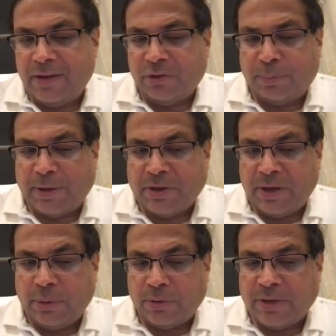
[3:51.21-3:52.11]
especially
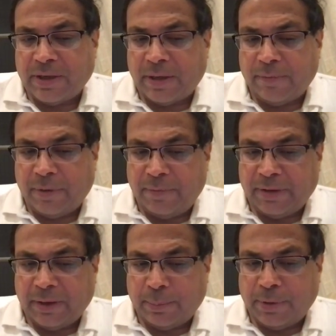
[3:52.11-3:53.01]
those that confirm
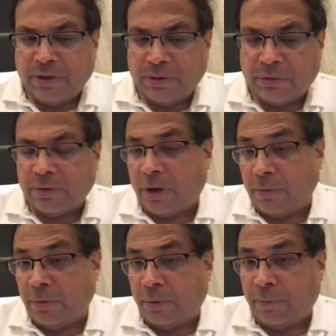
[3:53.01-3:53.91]
whether a purchase or
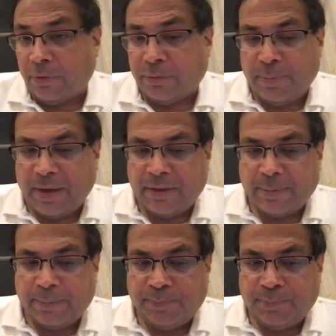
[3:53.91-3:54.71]
download was made.